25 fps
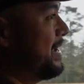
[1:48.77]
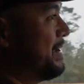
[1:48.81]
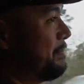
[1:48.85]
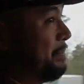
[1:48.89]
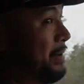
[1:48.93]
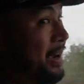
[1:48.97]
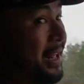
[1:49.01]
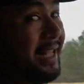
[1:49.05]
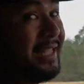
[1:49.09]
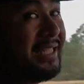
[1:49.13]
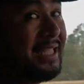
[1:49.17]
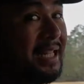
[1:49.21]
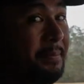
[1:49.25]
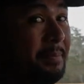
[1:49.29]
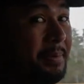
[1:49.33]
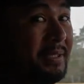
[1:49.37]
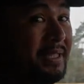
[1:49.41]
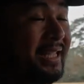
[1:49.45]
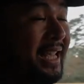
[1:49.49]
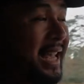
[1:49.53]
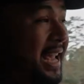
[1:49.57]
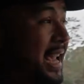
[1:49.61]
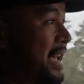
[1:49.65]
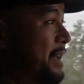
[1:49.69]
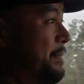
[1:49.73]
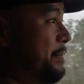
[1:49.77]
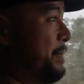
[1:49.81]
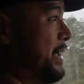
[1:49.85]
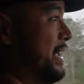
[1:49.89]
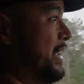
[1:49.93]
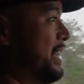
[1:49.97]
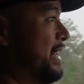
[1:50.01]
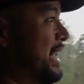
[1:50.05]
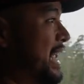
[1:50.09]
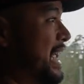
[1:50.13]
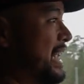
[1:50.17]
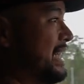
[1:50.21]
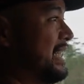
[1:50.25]
Probably set up his camp and
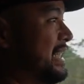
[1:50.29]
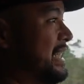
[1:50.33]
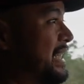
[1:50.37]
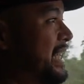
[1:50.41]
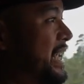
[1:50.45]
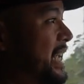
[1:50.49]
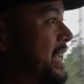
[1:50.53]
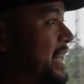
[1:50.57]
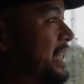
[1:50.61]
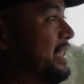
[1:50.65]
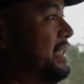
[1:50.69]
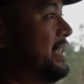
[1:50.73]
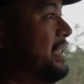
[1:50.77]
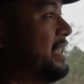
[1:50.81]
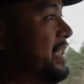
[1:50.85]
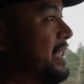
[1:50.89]
has his kids